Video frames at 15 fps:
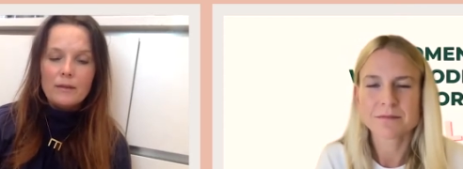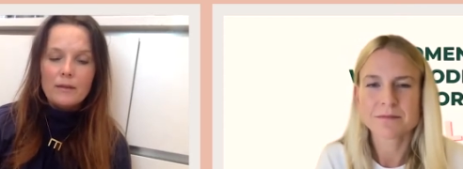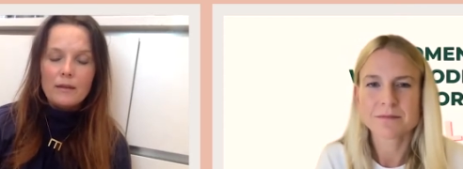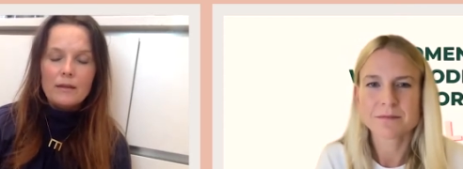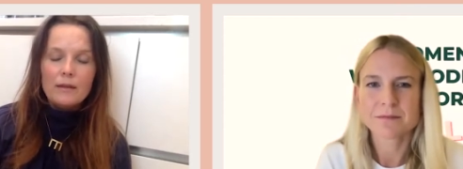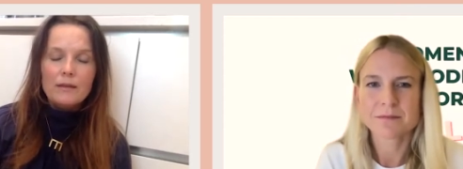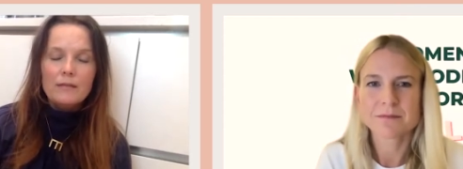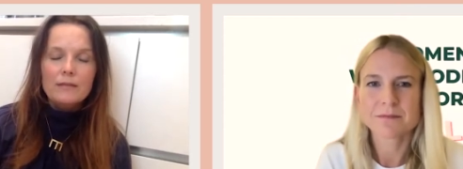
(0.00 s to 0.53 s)

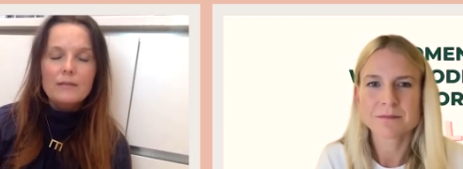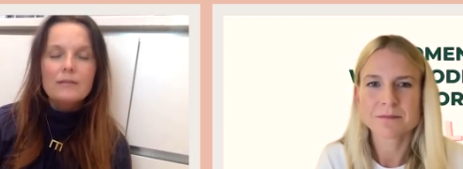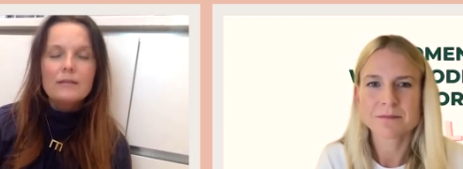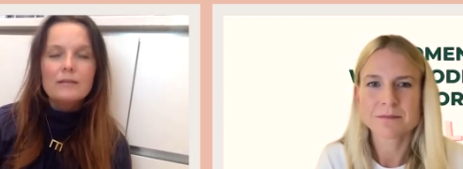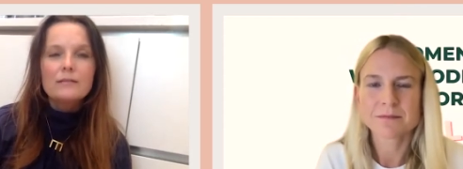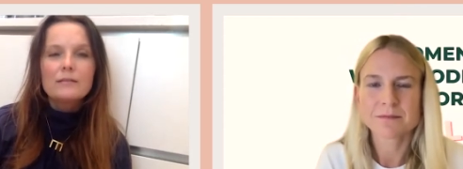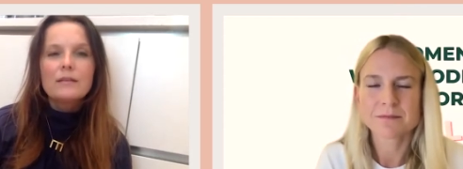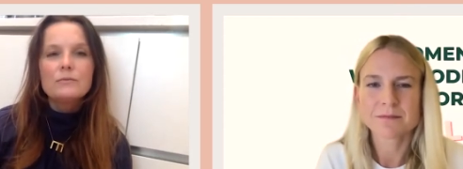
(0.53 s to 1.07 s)
Speaker 1: and I think
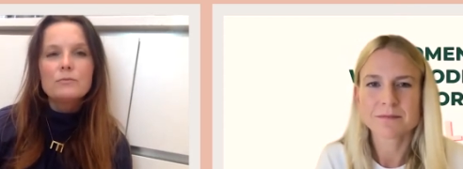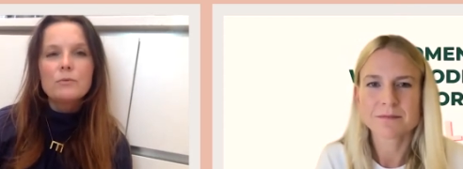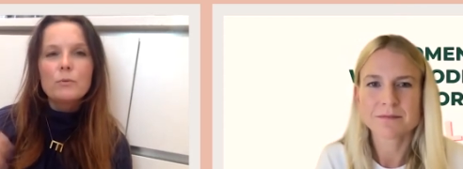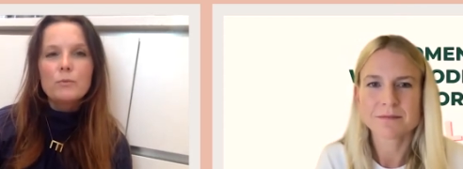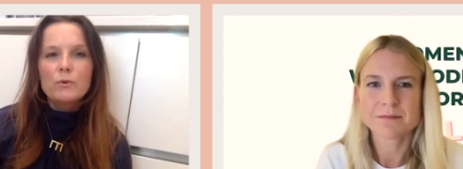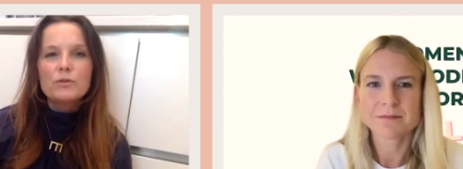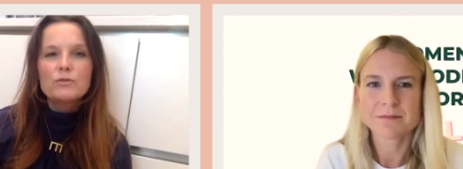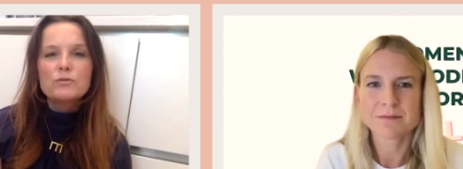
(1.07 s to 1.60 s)
that's that's what we
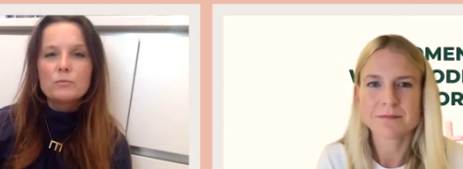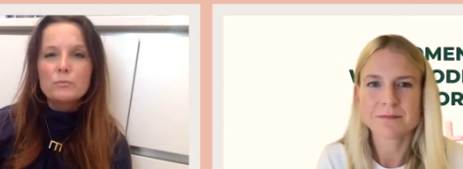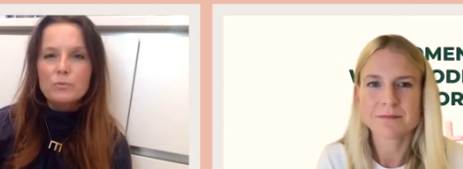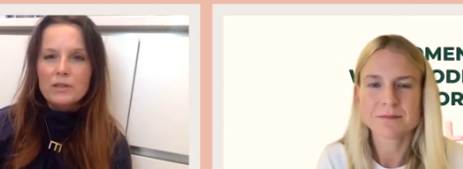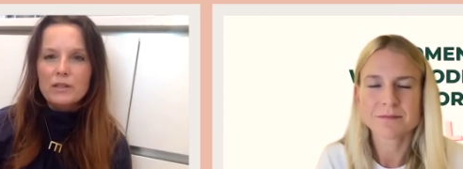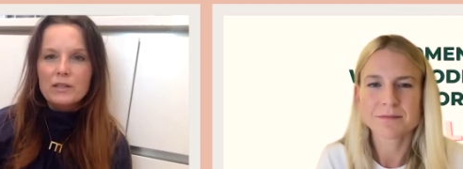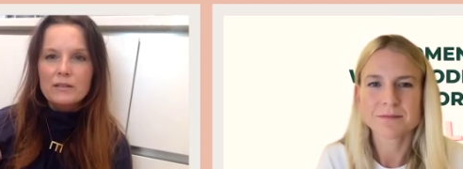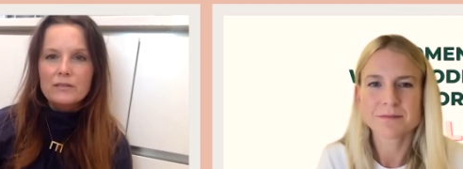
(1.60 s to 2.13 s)
wanted to
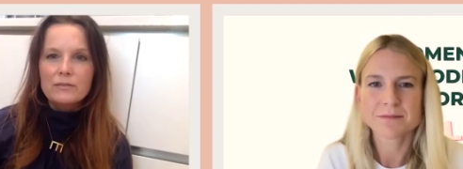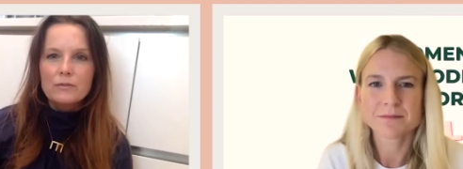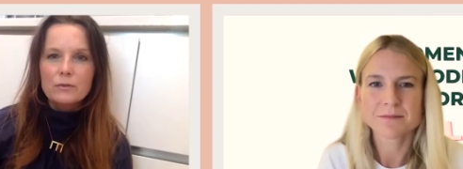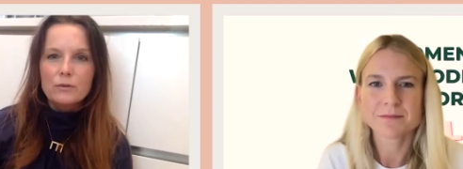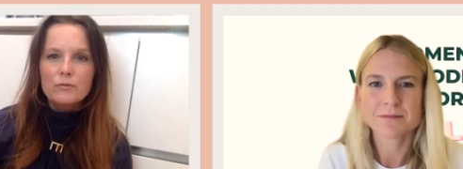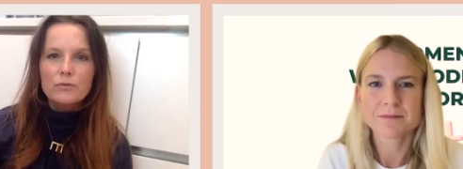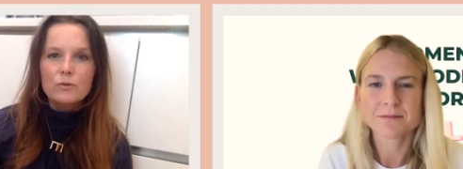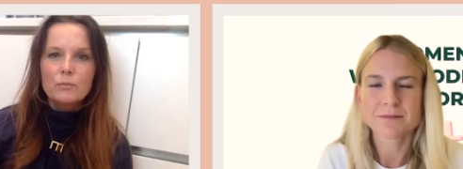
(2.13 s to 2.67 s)
bring this sort
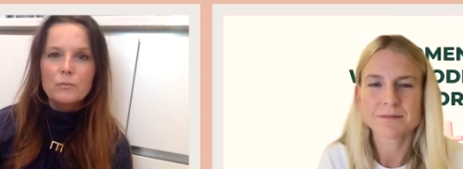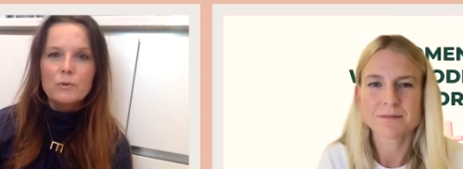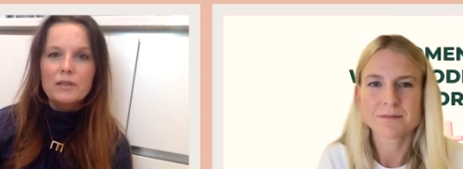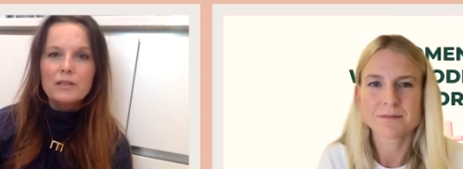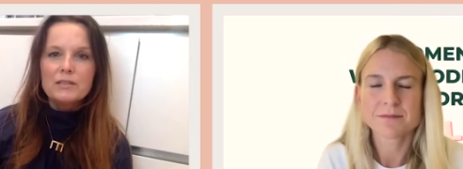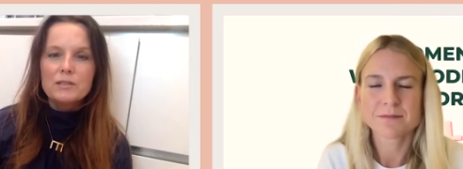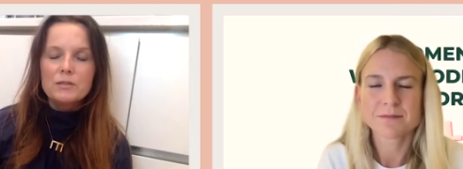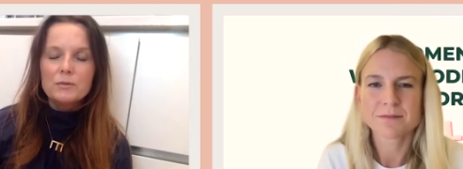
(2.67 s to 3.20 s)
of humor
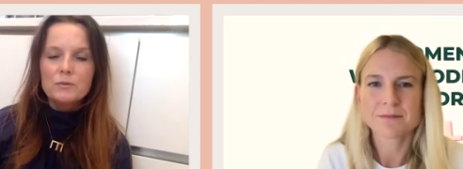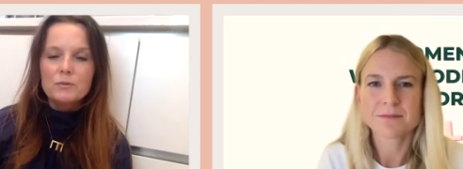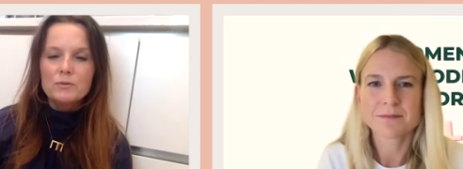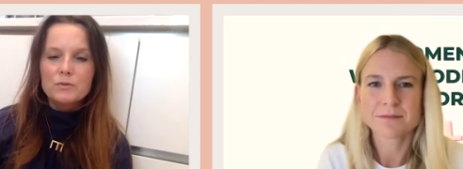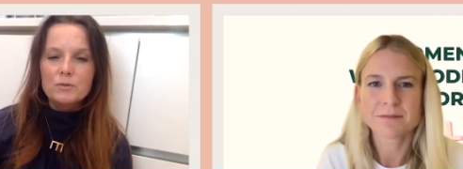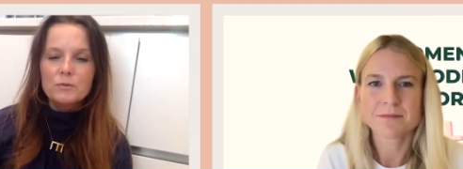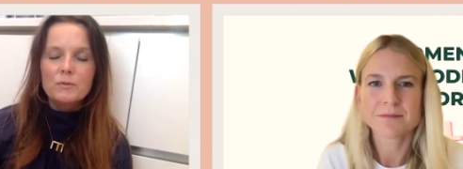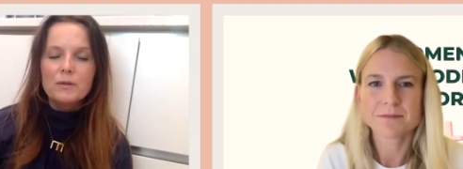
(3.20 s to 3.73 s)
into
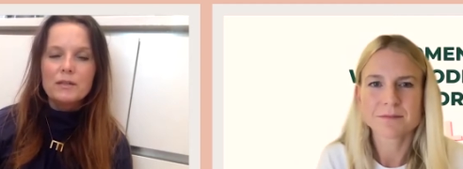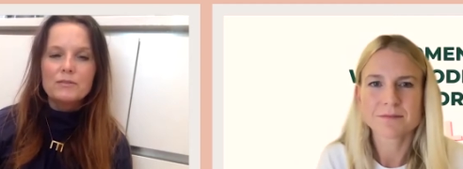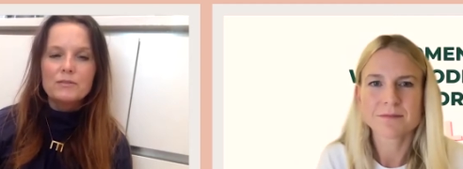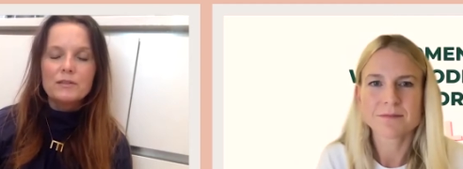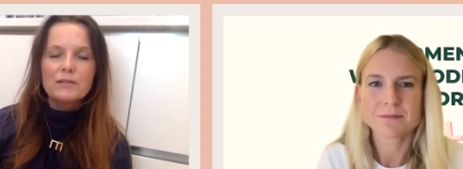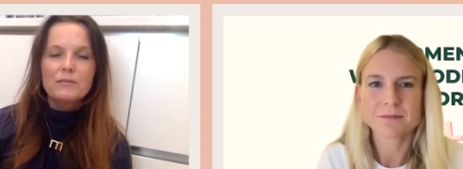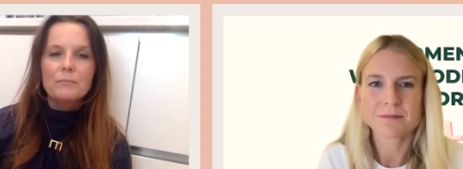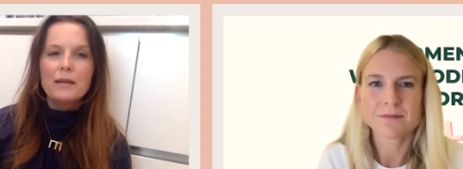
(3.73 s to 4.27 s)
to it, so
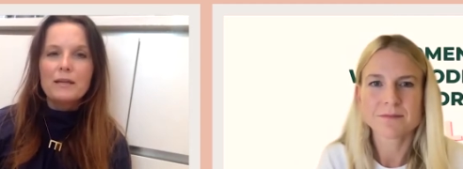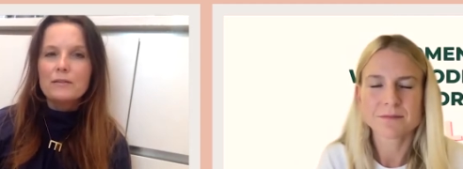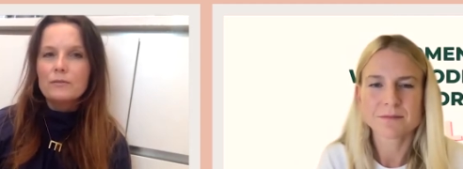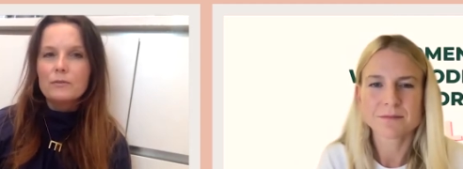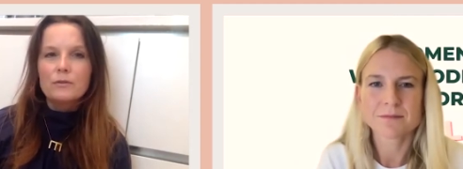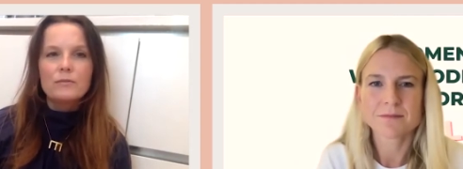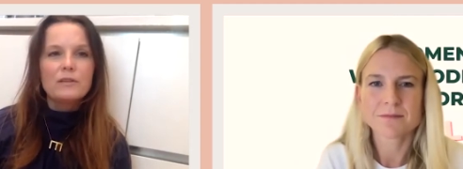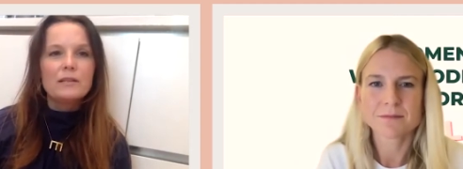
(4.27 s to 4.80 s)
that men
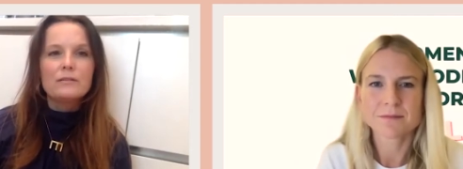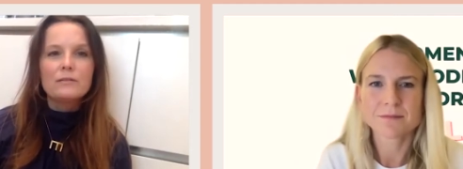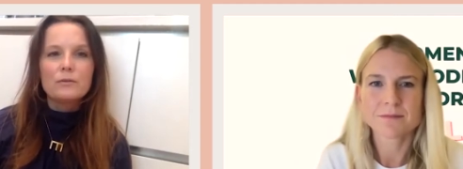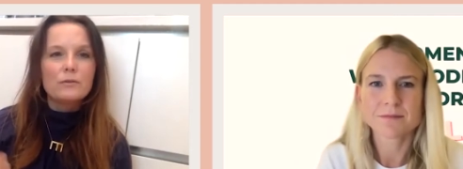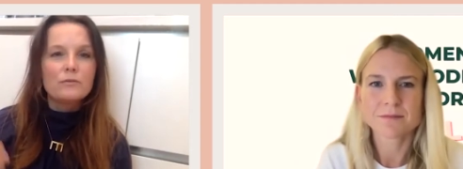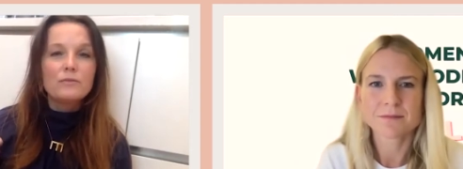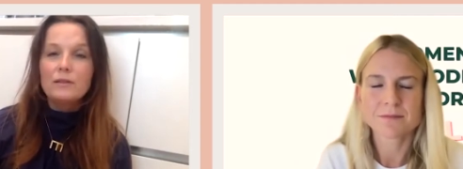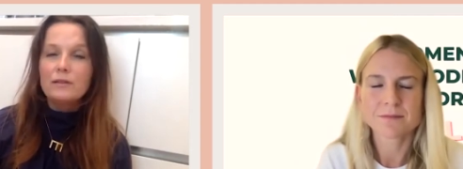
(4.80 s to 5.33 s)
sort of it sort
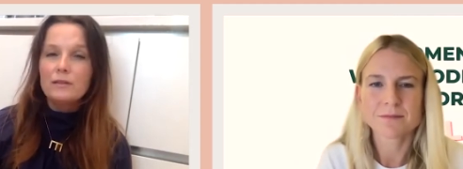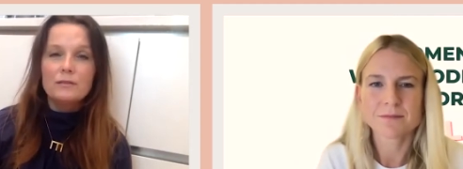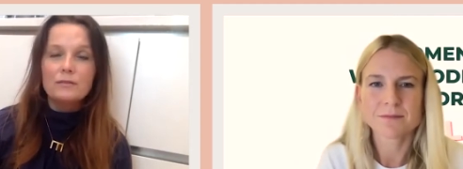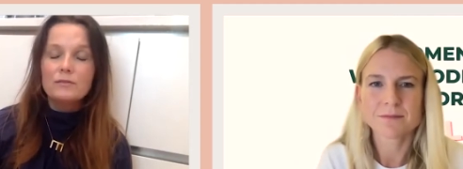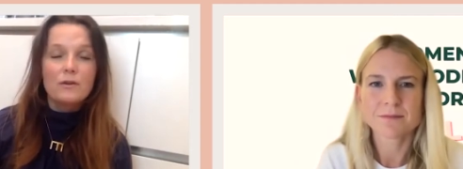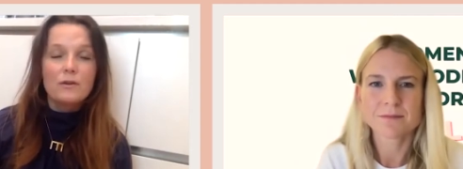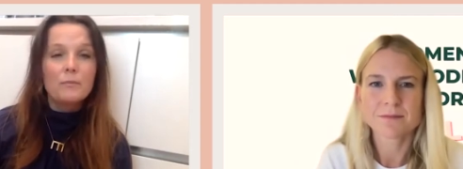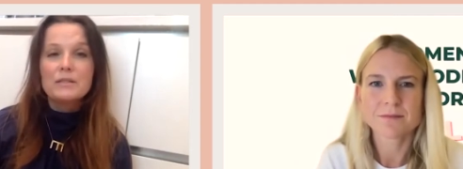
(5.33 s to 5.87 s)
of
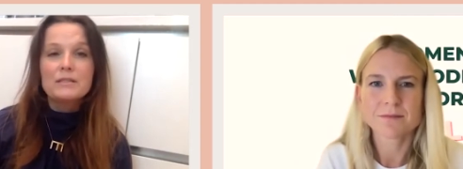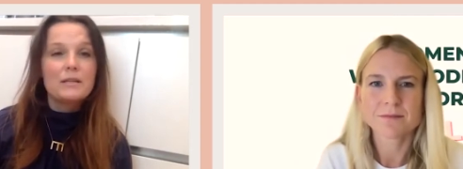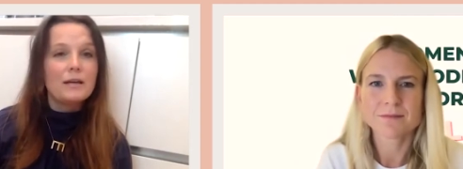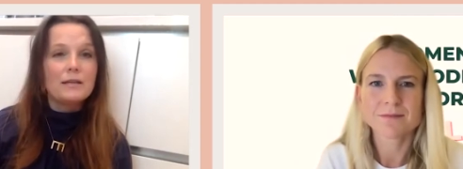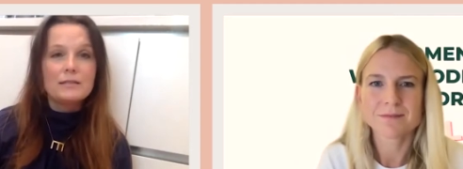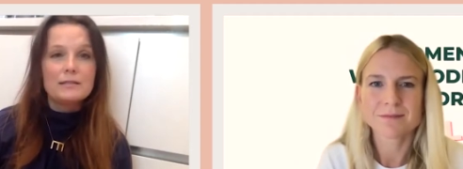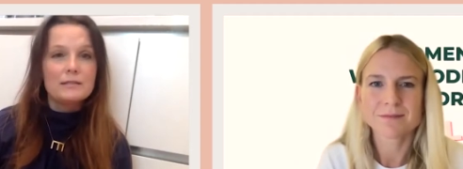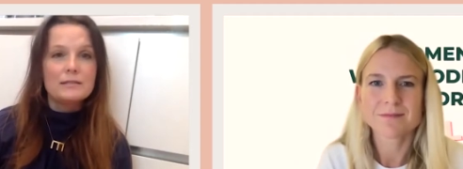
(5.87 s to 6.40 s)

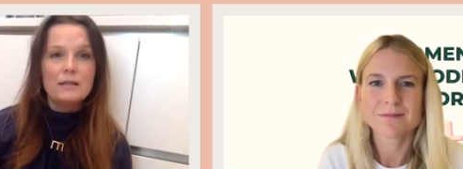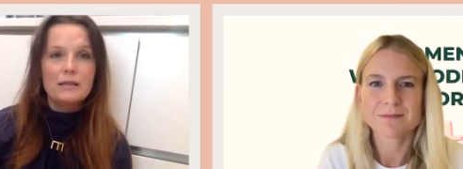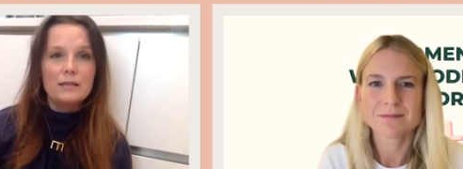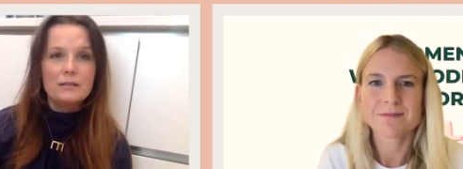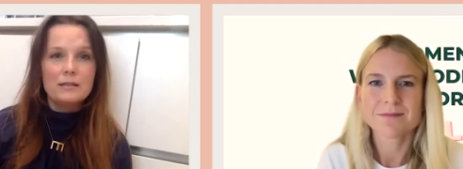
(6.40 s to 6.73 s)
de-dramatizes it,